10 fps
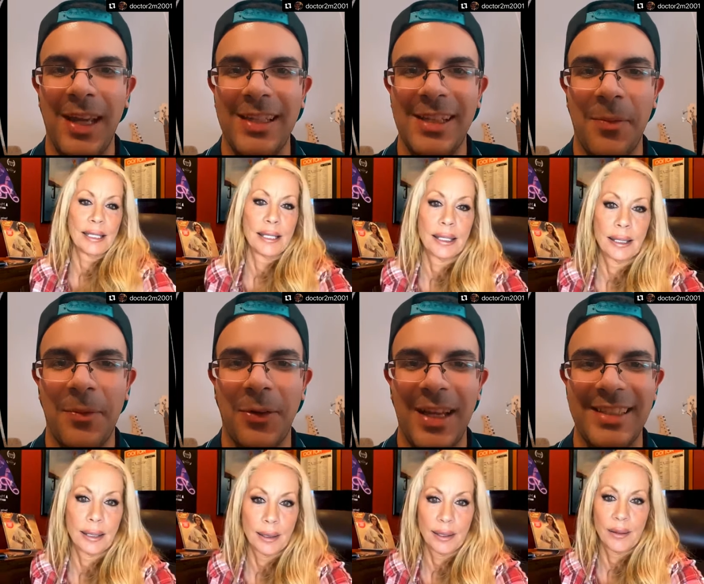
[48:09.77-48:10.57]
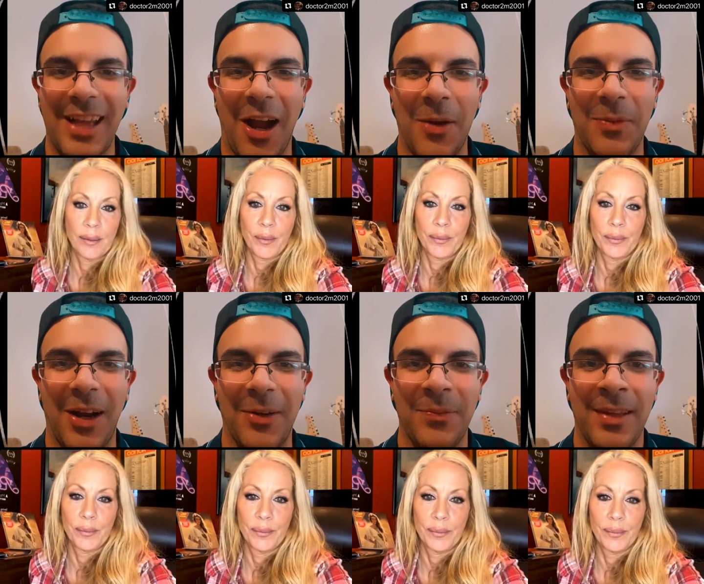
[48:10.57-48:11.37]
Speaker 1: named Crazy
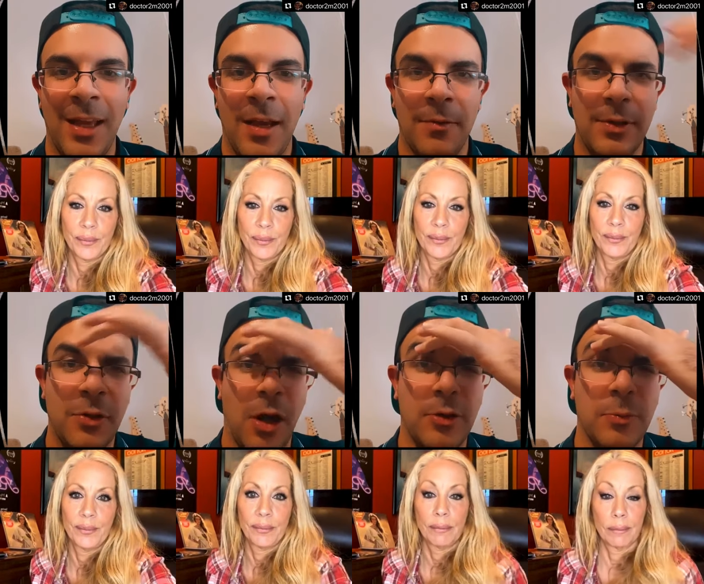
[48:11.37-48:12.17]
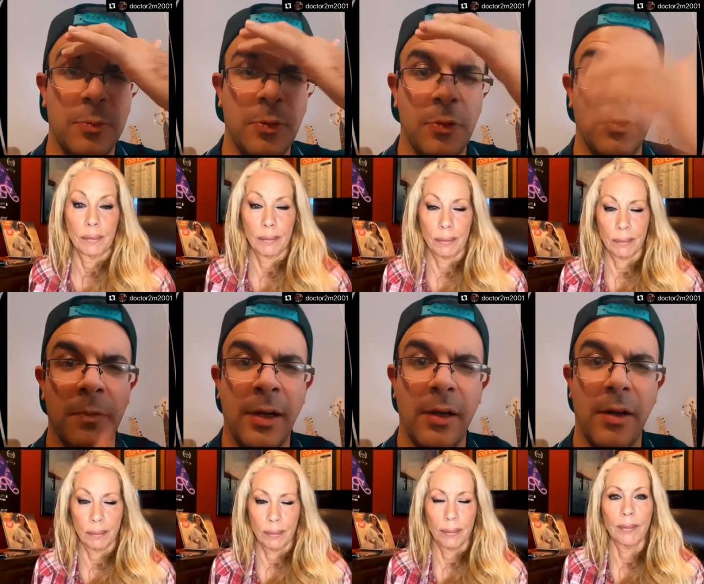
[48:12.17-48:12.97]
Eyebrow. We try to pull
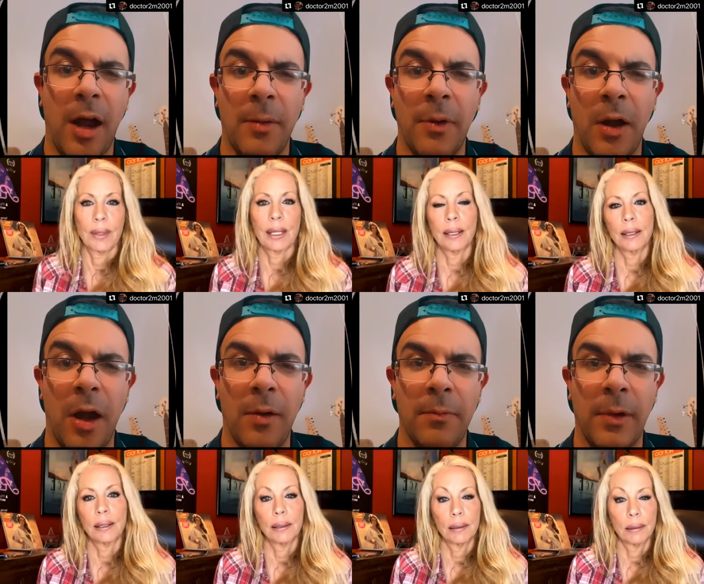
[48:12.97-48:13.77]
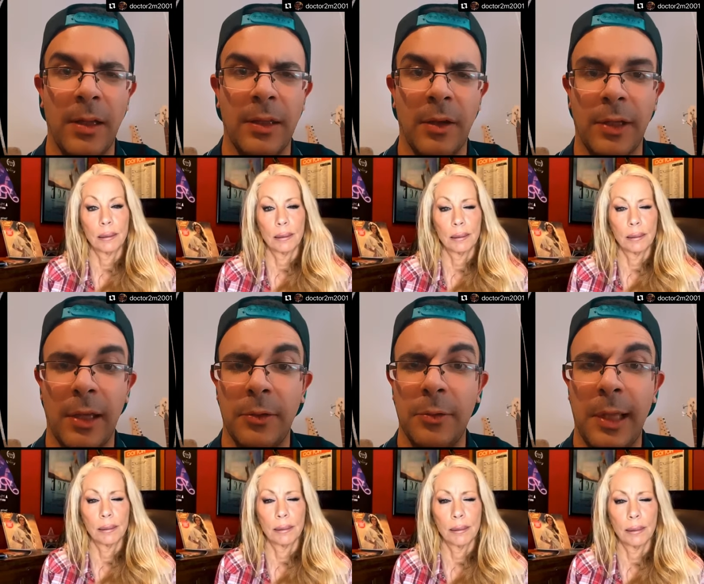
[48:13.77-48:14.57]
one eyebrow up, one down. Can you
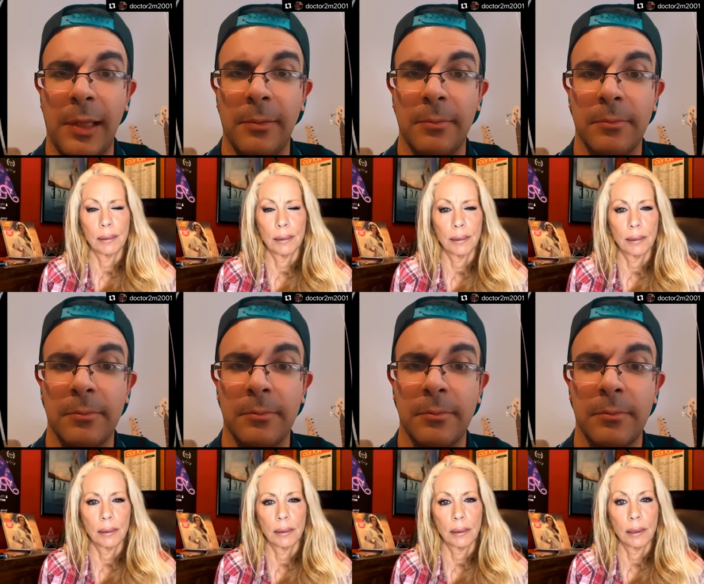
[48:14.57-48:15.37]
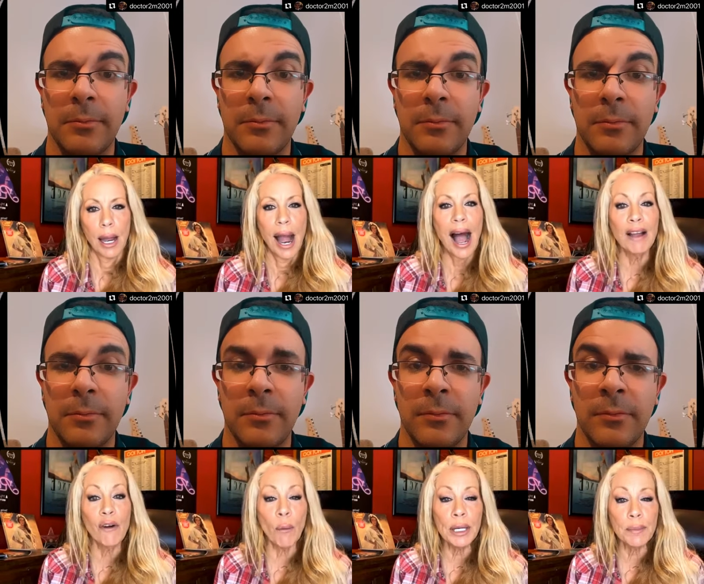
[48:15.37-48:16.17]
do that?
Speaker 2: I've
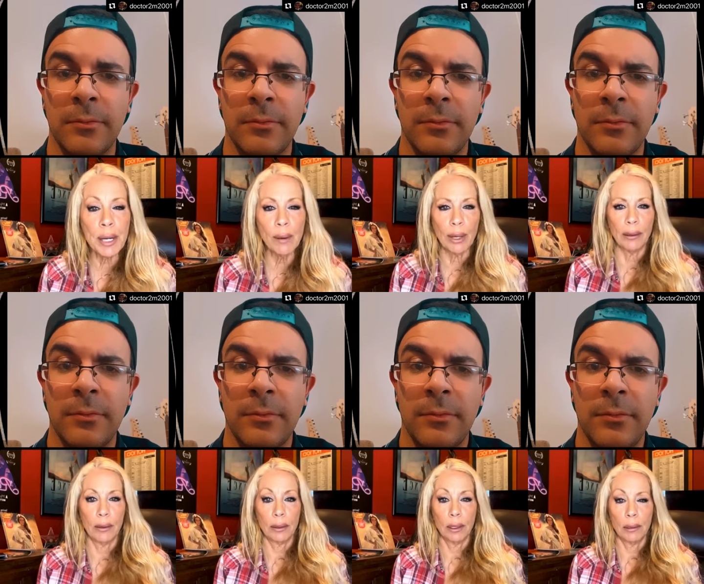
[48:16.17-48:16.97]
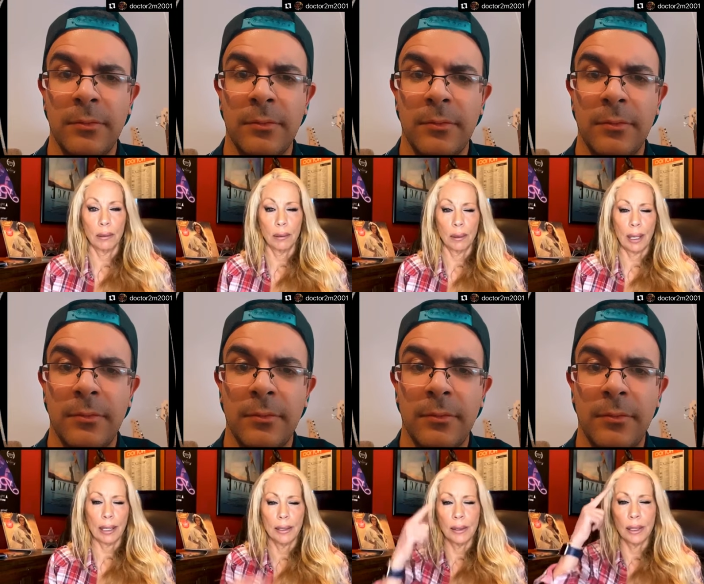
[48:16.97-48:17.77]
always been able. Wait, hold on. I can
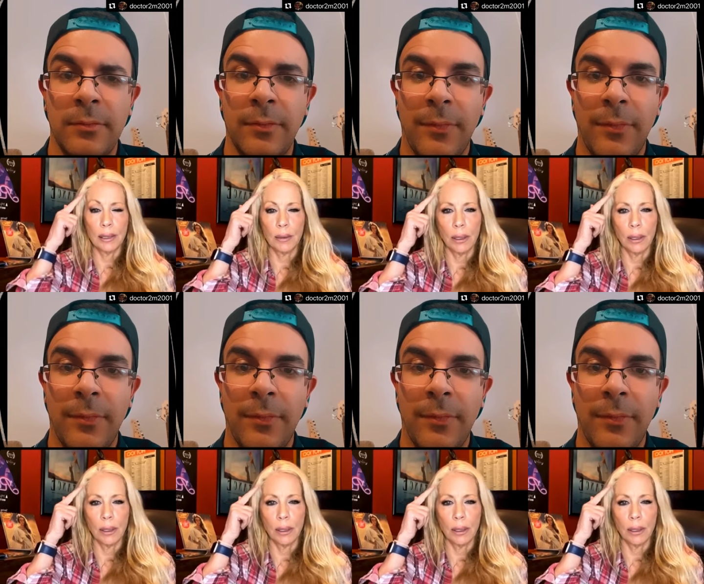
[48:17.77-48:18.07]
do this one.